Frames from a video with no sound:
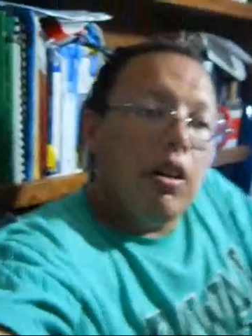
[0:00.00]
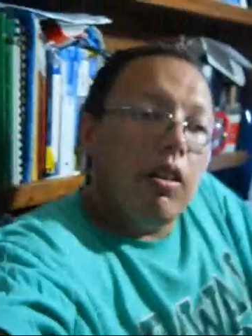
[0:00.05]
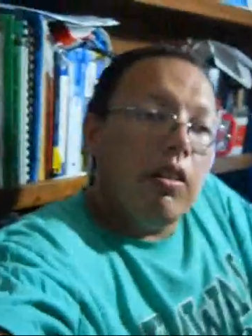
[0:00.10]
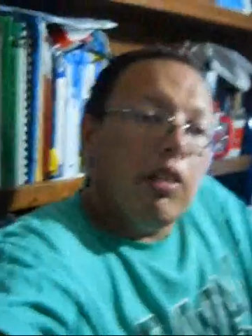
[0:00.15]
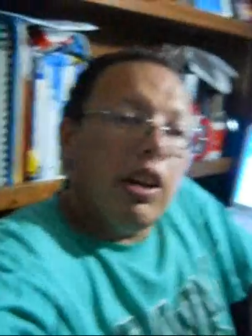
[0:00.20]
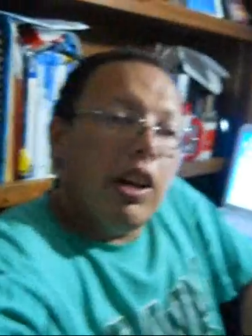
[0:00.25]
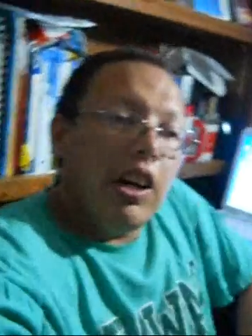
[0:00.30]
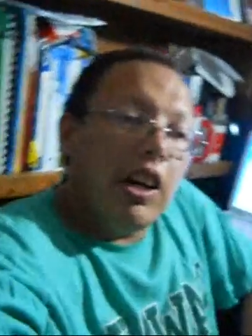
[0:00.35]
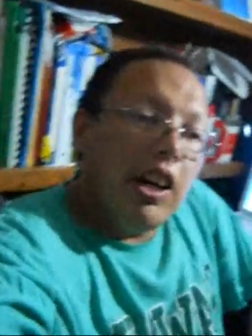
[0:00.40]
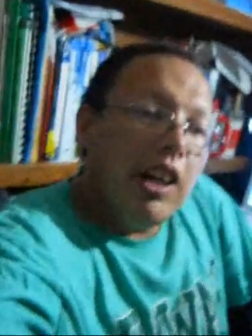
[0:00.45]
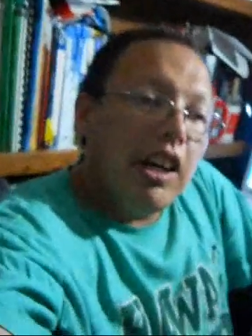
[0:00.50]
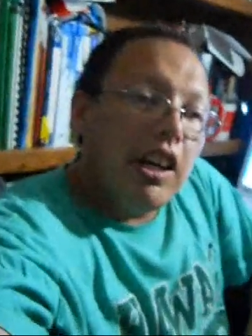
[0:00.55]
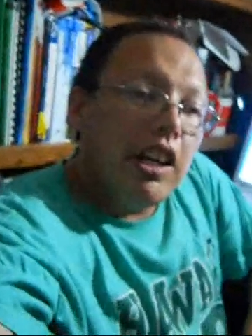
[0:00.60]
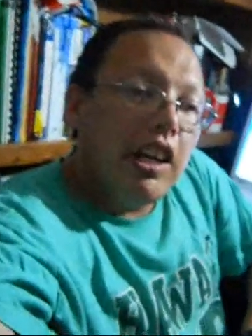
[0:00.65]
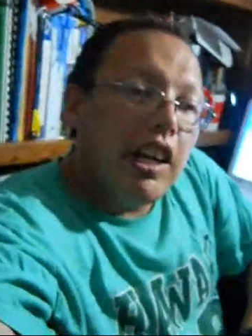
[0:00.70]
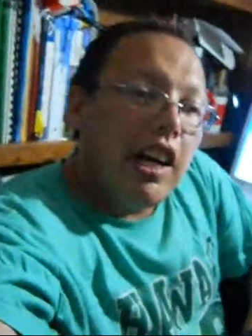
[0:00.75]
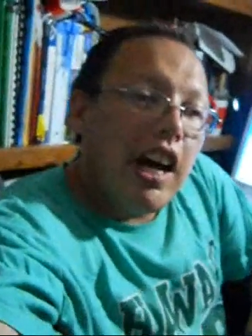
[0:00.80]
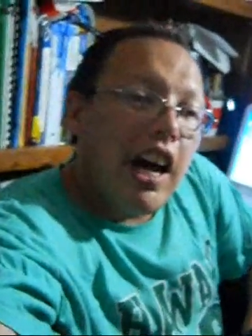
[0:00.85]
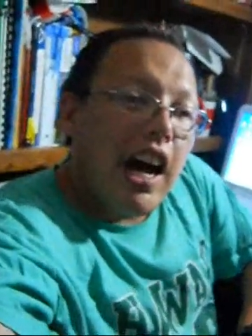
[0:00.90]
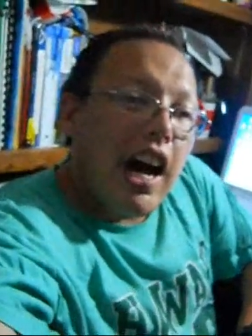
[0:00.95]
Alright,
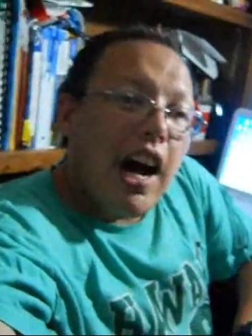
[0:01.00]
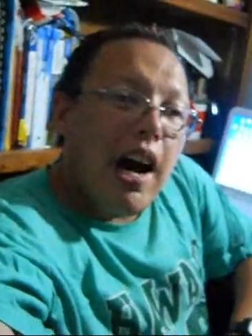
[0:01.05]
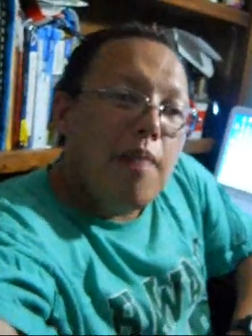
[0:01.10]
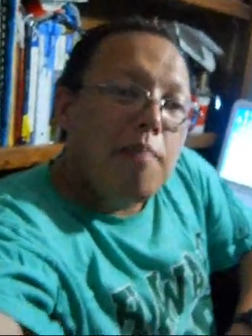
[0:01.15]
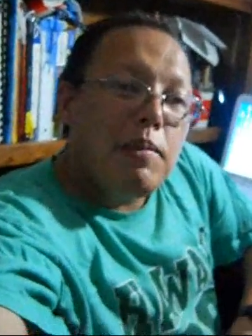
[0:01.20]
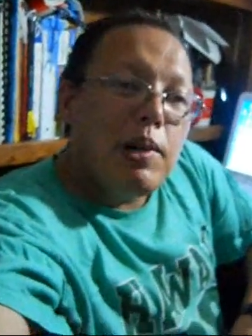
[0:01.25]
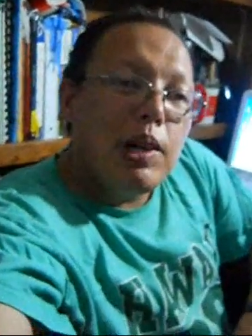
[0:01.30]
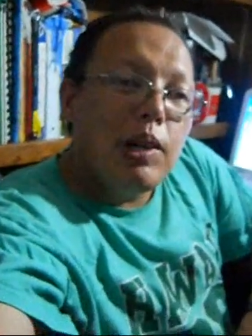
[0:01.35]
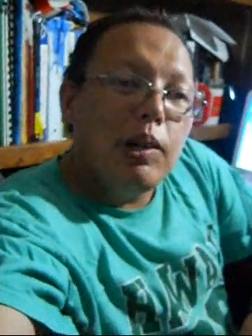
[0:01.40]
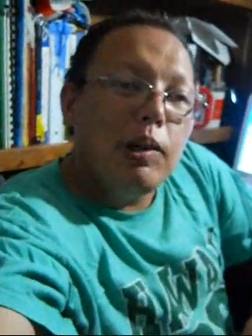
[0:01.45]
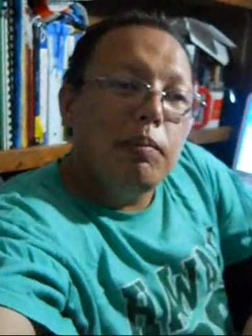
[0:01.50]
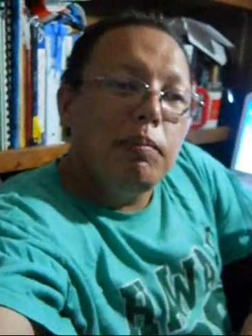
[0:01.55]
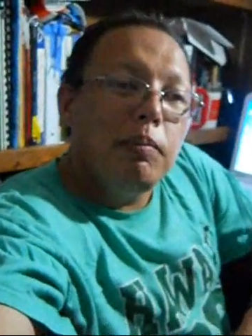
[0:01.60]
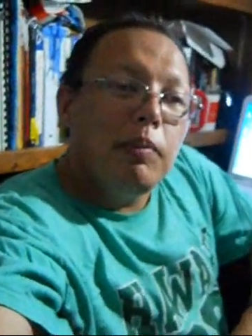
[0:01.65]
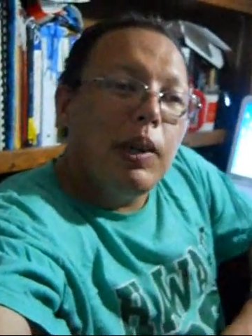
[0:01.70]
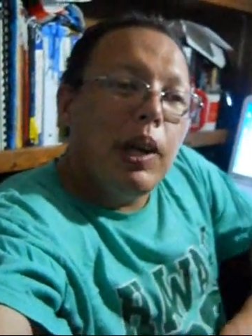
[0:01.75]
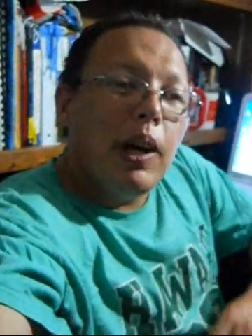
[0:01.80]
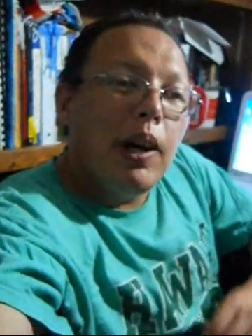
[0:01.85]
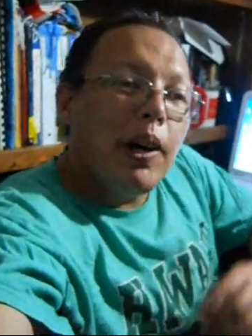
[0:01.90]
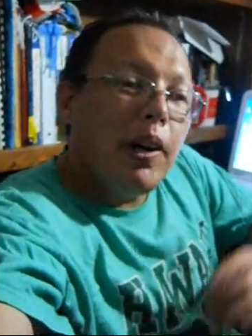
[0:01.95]
I'm
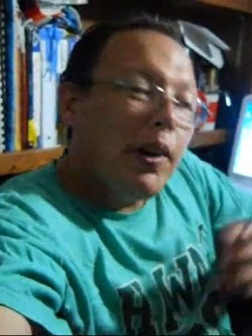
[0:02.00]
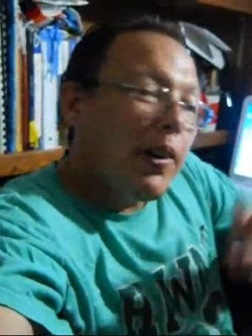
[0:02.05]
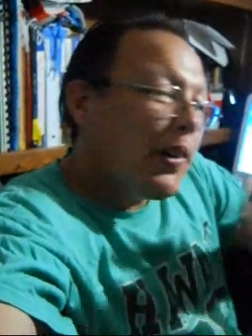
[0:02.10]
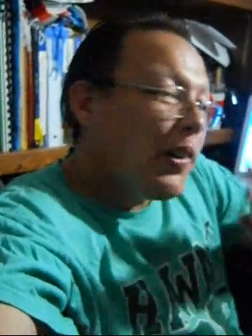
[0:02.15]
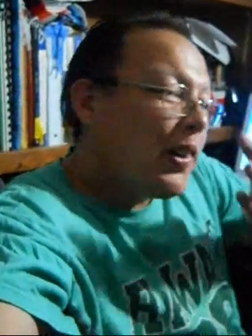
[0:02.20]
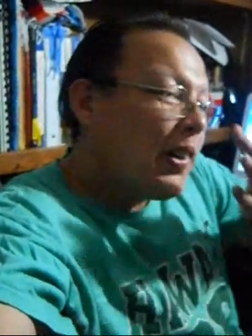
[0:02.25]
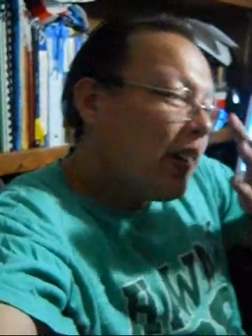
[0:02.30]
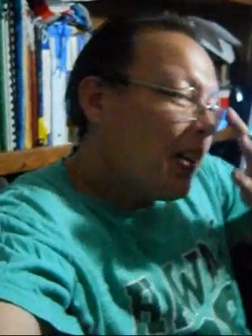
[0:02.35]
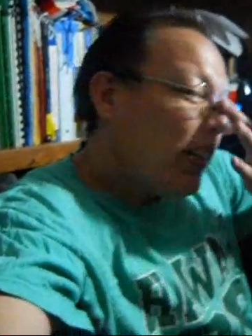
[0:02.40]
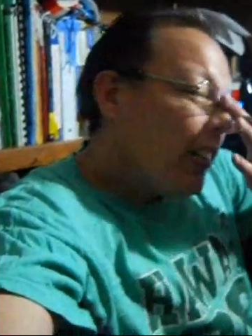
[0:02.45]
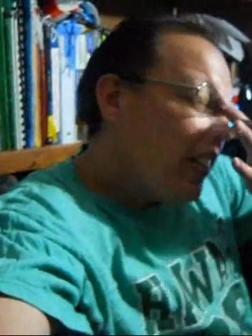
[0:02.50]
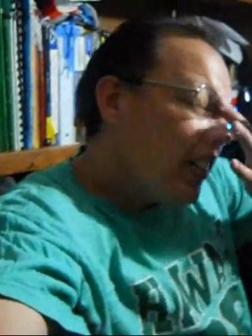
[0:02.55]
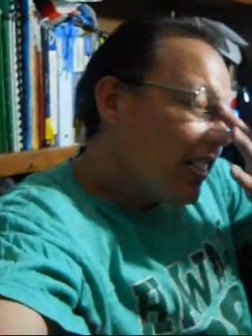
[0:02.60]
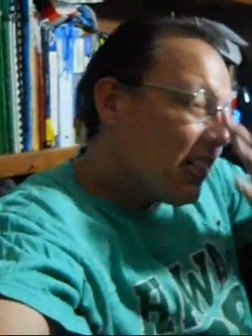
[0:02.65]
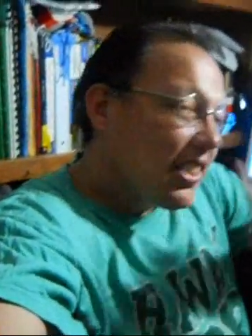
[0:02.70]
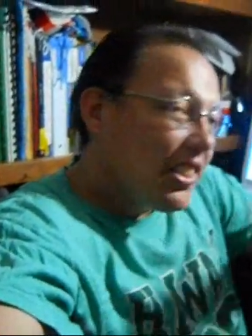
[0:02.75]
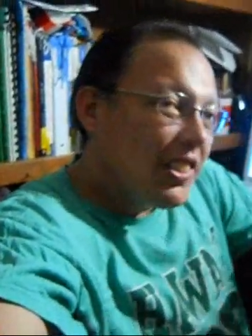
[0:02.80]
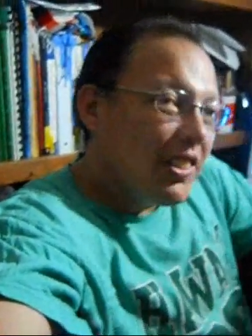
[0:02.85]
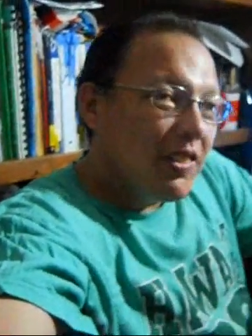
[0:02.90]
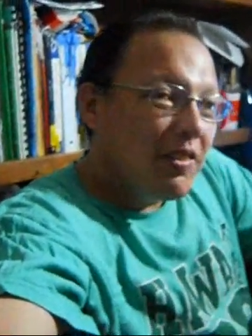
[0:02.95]
home now.
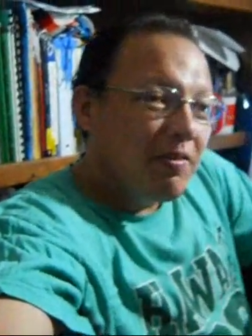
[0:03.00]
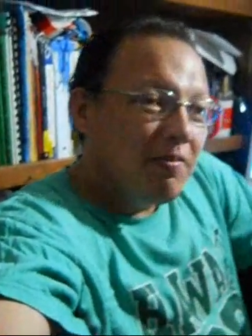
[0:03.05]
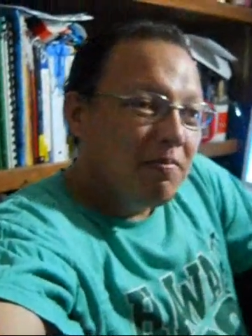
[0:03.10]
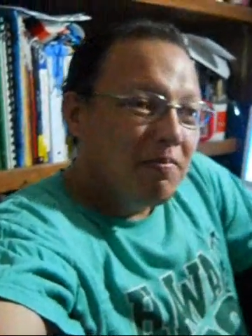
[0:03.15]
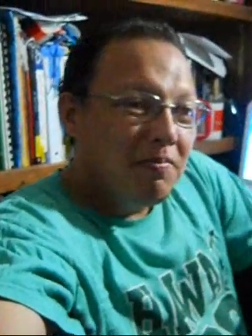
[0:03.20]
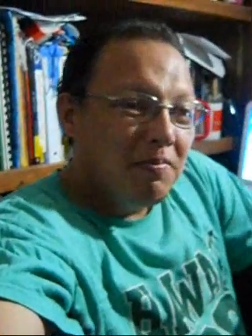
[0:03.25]
Um,